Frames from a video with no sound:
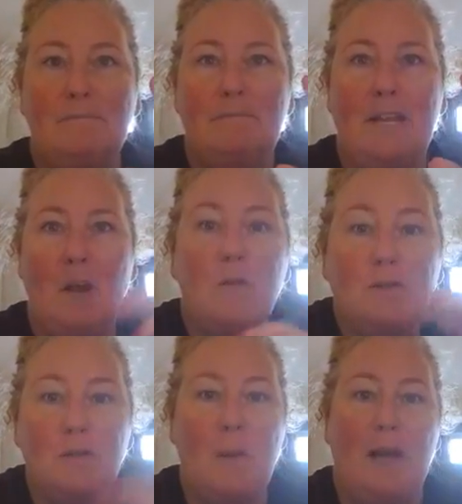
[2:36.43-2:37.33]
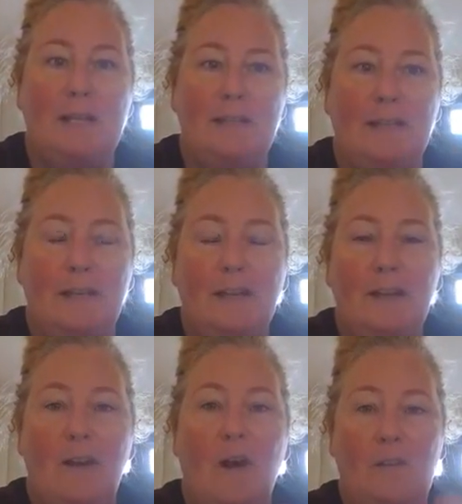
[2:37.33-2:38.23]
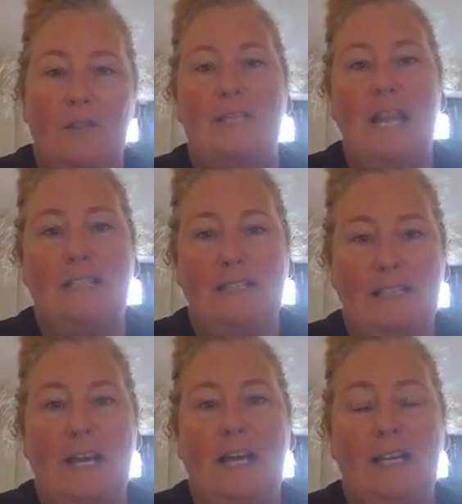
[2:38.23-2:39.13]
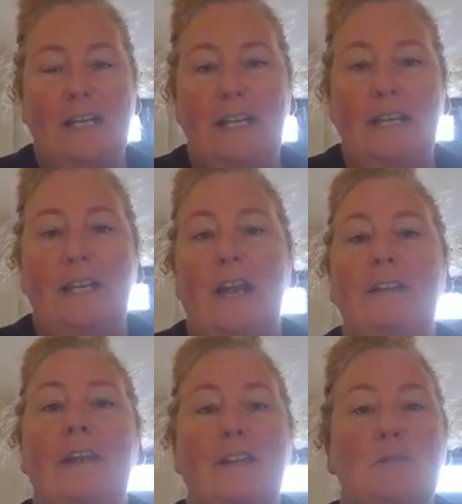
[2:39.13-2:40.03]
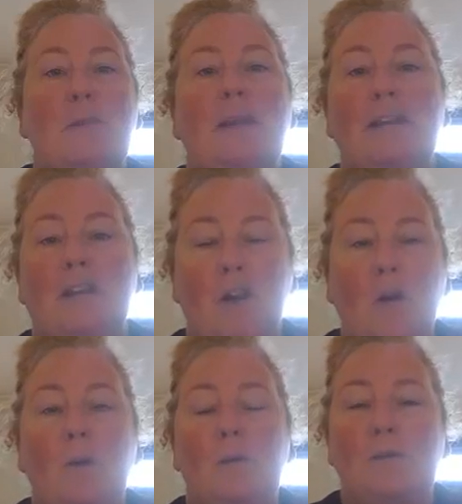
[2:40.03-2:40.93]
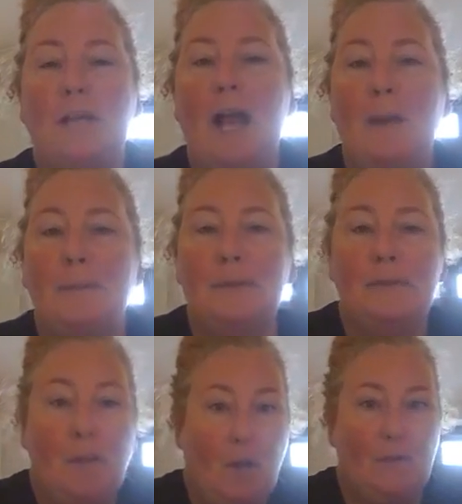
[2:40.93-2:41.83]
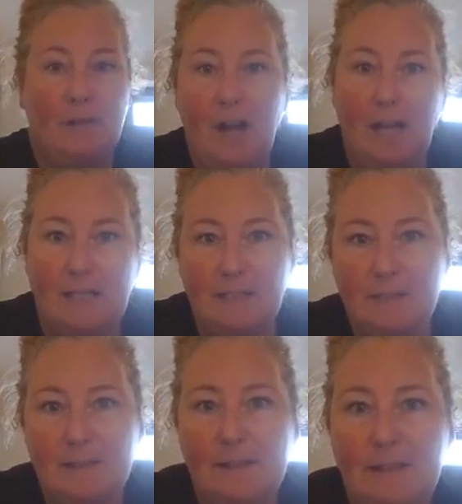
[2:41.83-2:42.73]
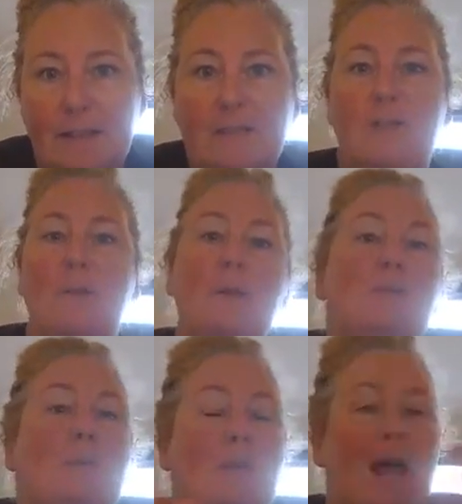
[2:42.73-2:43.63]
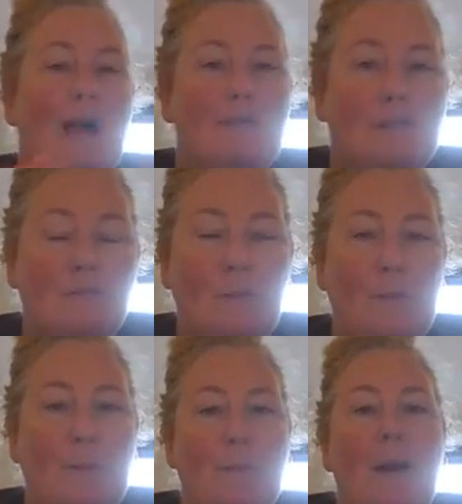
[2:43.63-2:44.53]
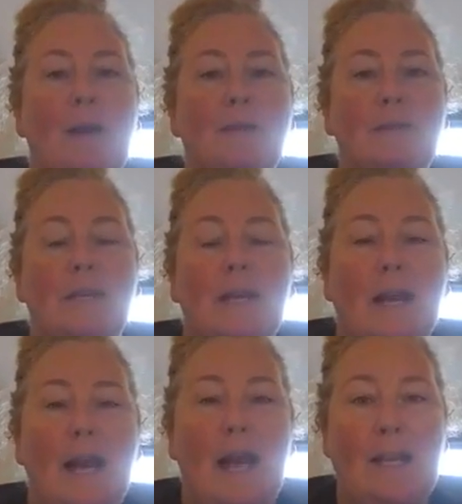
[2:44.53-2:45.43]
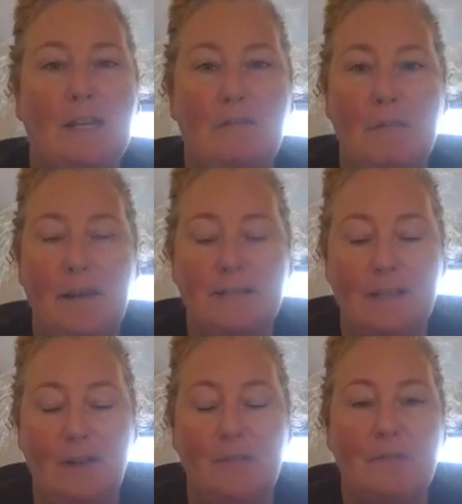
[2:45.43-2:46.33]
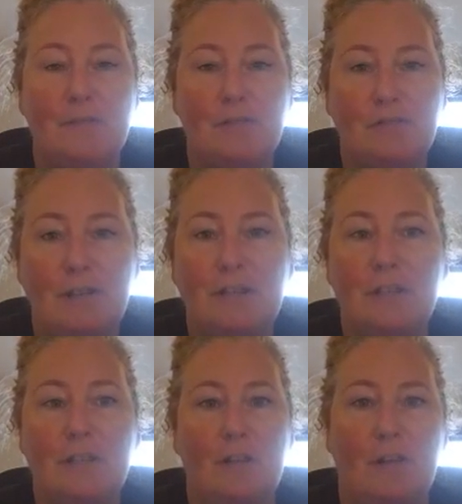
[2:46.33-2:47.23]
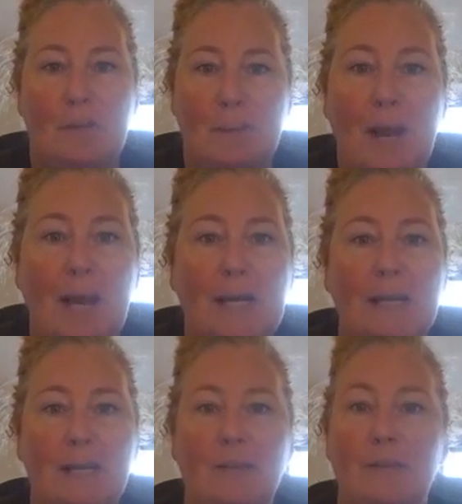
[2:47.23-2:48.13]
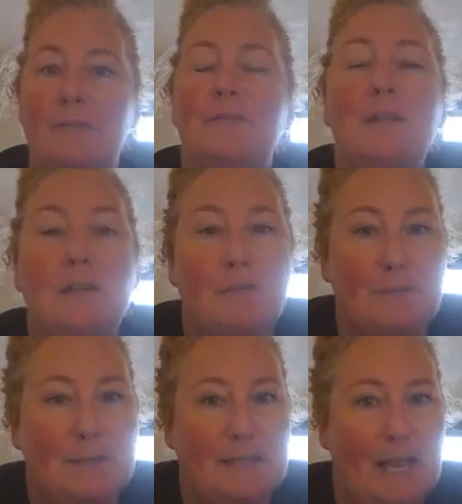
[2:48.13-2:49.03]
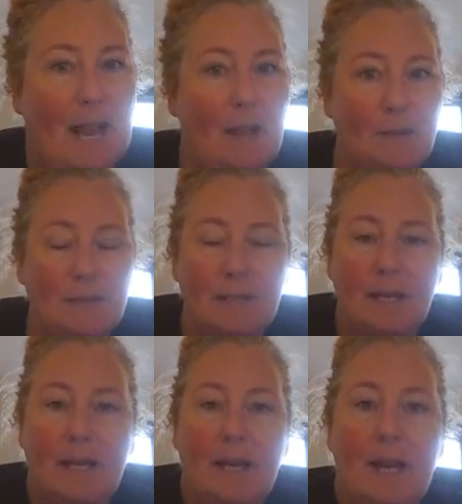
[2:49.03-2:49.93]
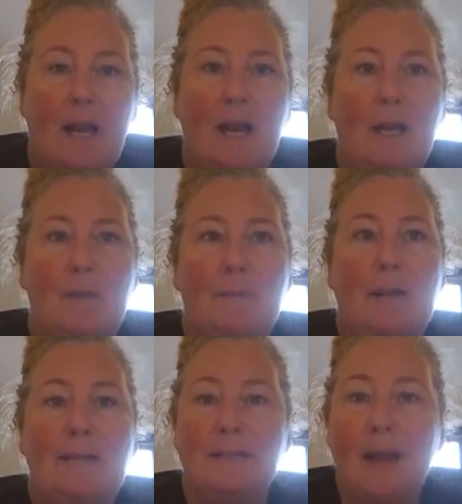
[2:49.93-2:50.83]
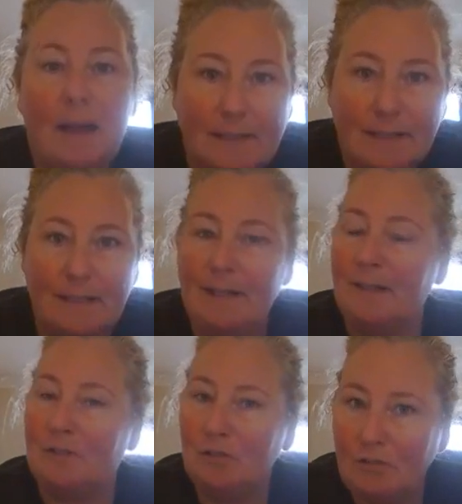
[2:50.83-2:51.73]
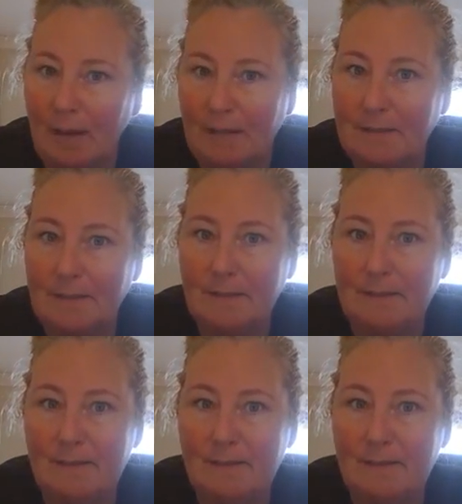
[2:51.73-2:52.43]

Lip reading: don't do anything on the day-to-day, and they expect their goal to happen overnight. So most people have it the wrong way around, and it creates a lot of frustration, a lot of panic, a lot of fear of missing out, anxiety and stress.